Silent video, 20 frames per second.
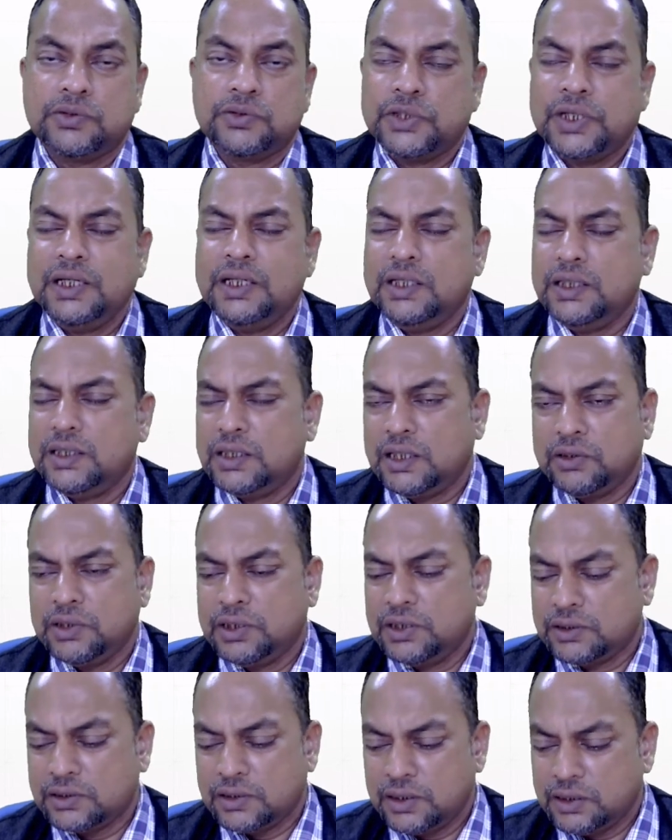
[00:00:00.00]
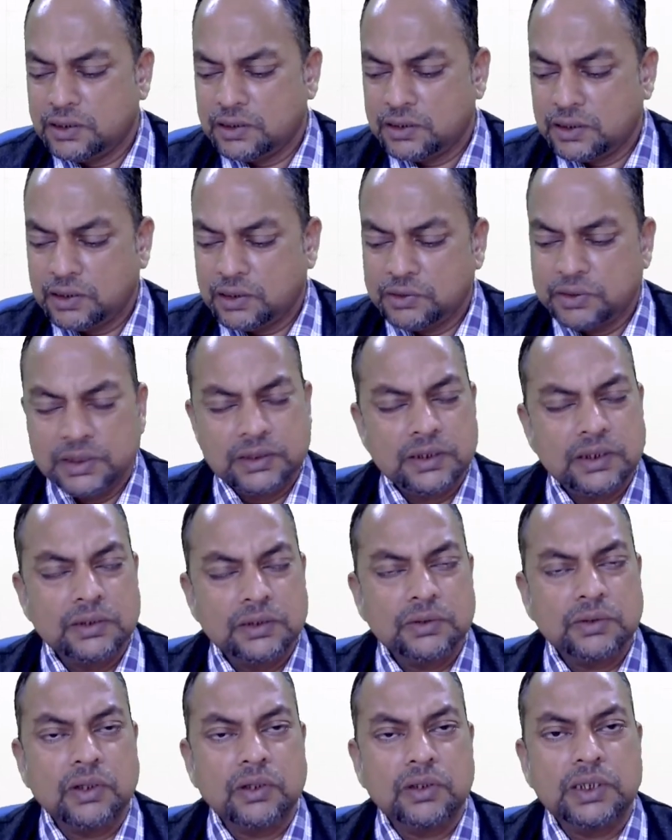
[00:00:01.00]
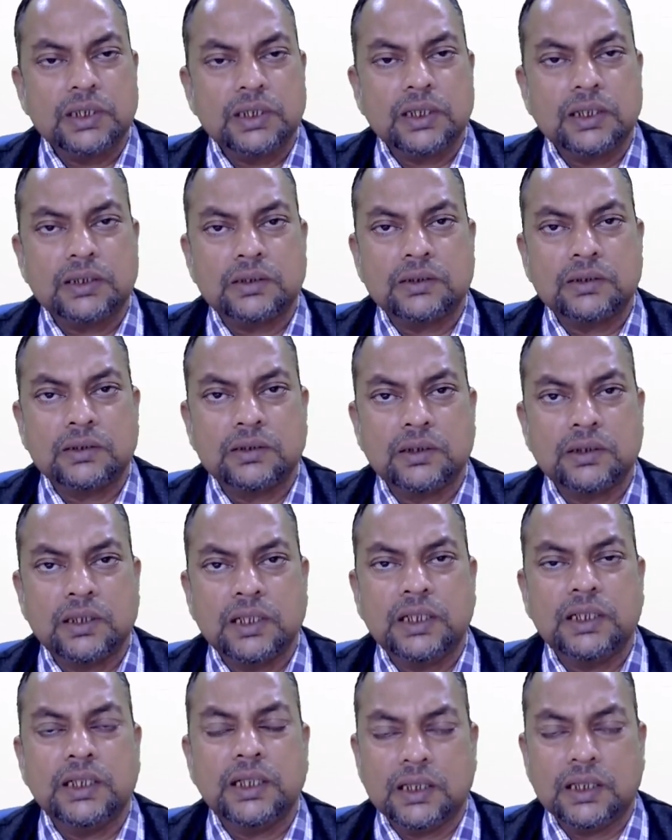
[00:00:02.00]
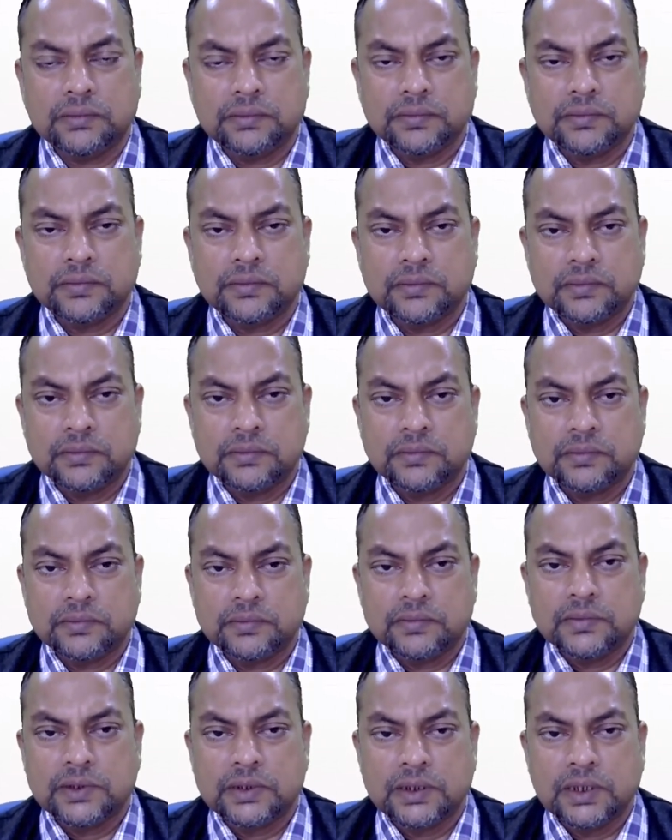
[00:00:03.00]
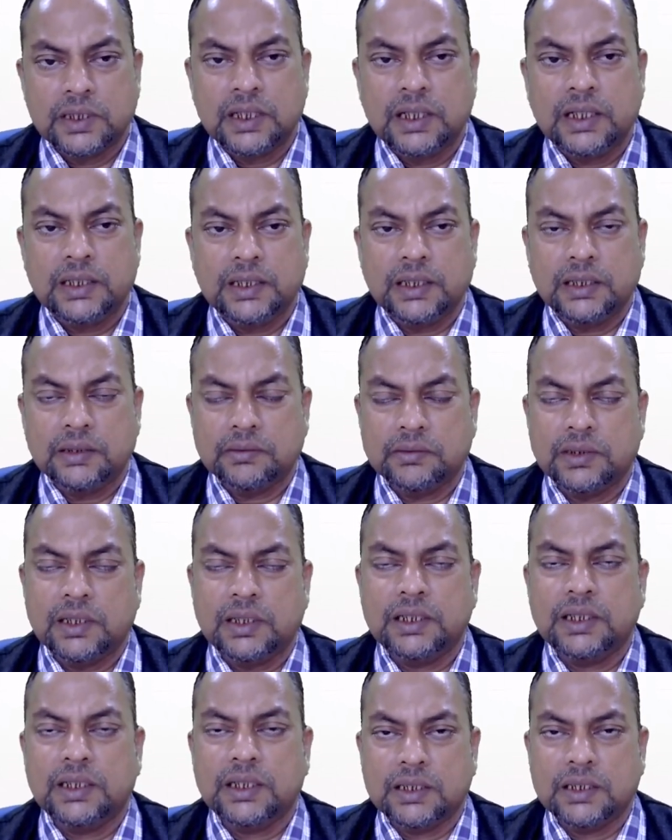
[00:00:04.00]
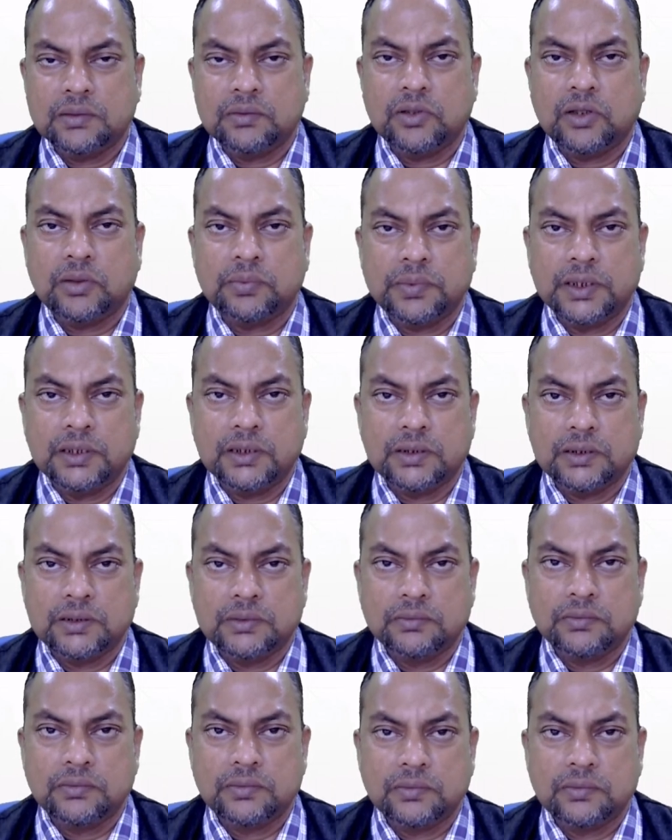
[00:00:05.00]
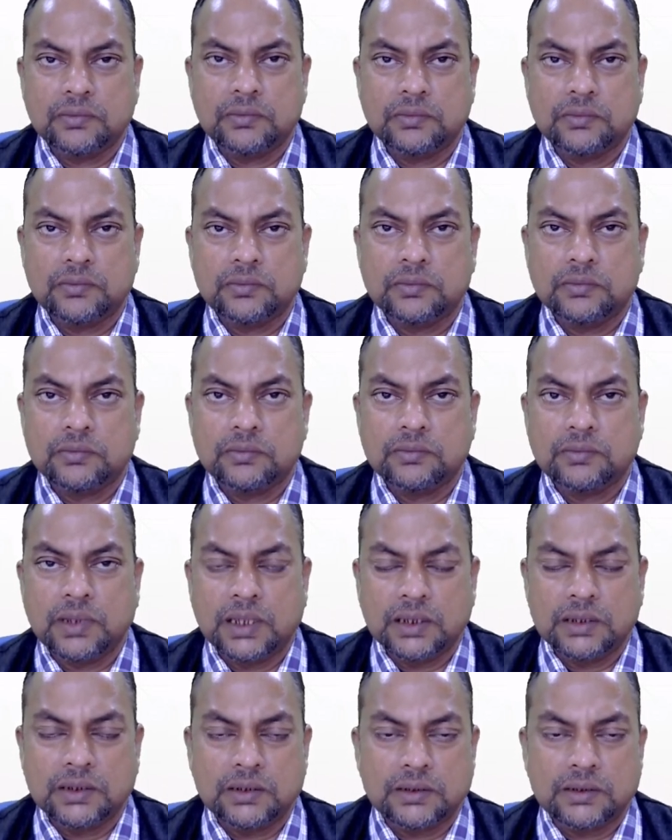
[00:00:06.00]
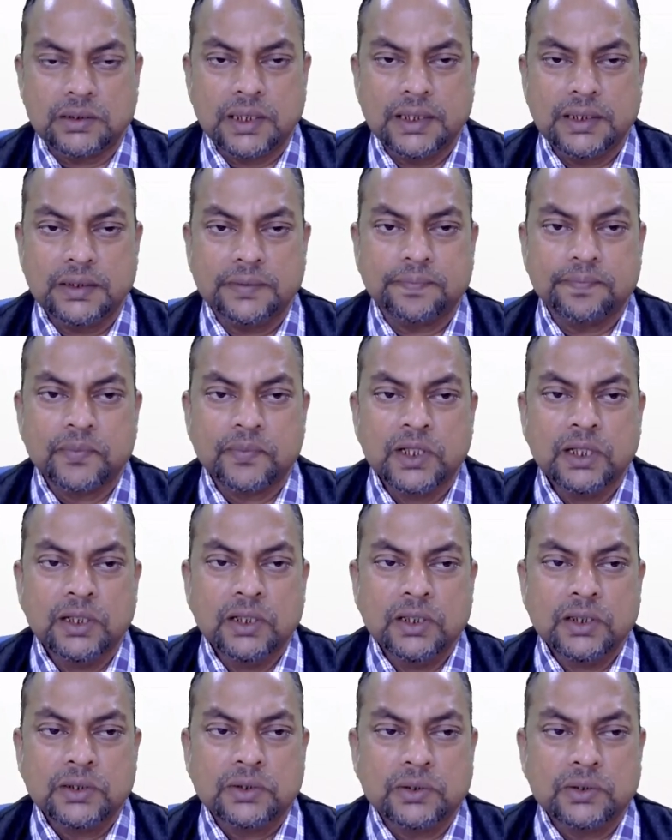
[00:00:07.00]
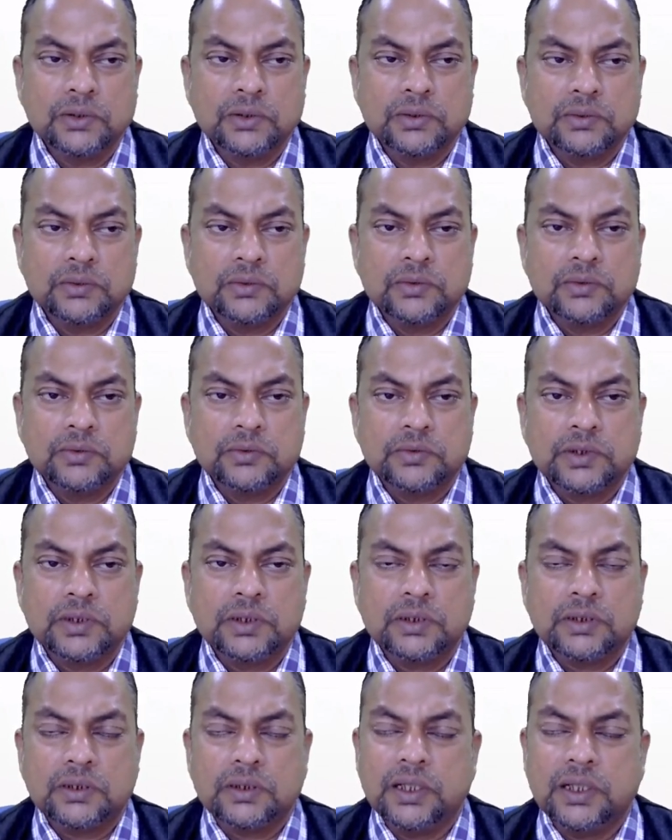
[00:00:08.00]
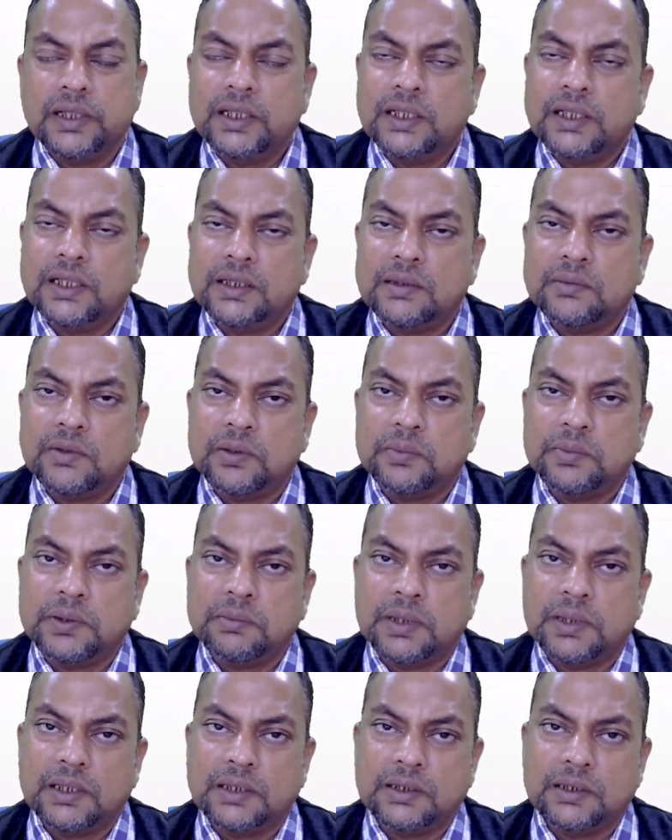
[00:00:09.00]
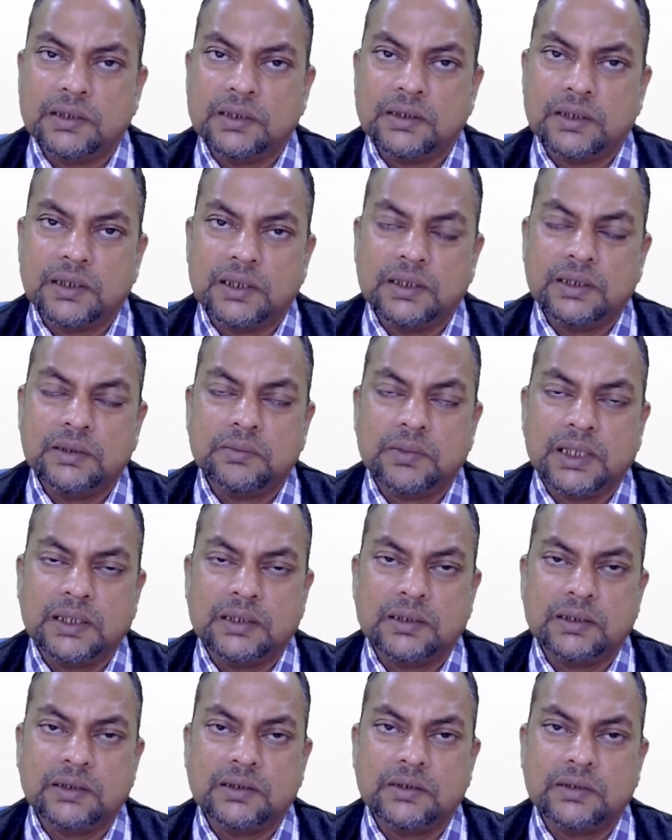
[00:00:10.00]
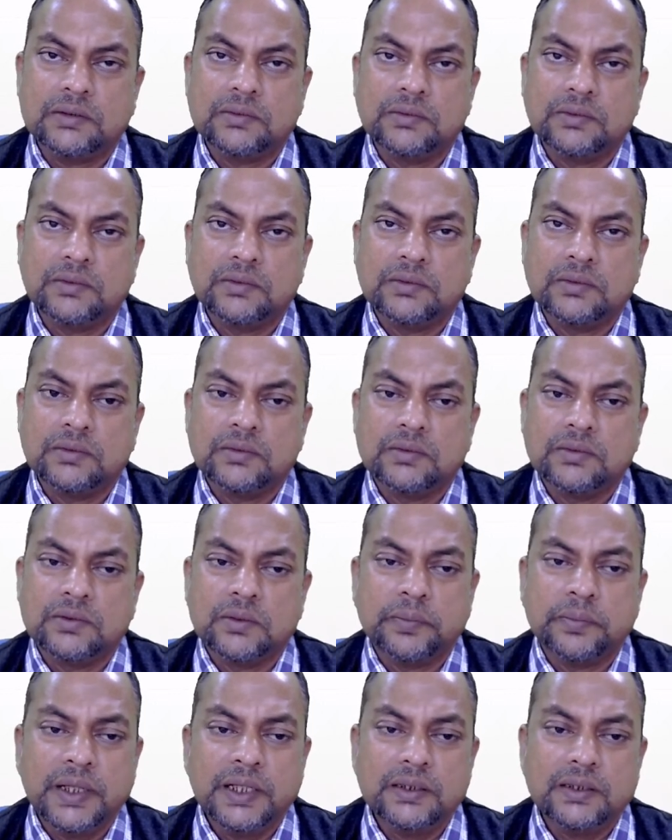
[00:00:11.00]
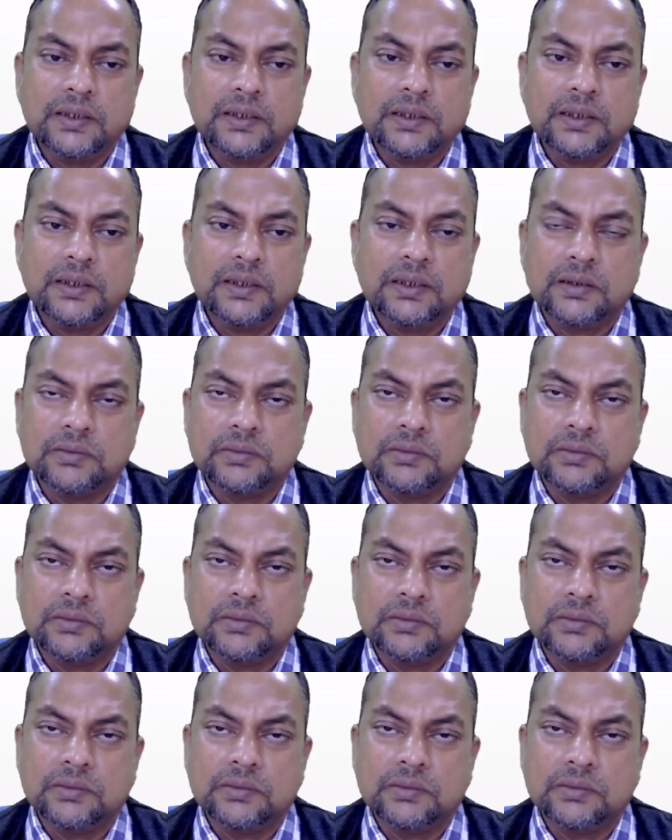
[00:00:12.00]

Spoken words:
training nowadays they do call it as learning, L&D, learning and development managers, right? So for this learning and development managers, L&D managers, the basic